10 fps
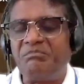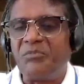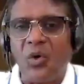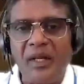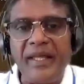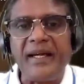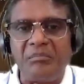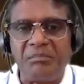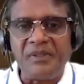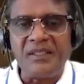holding
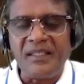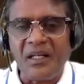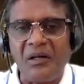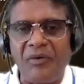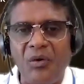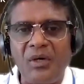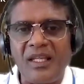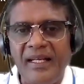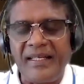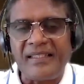up. If you look at
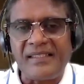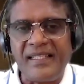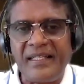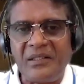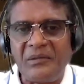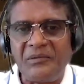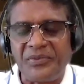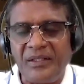the latest data of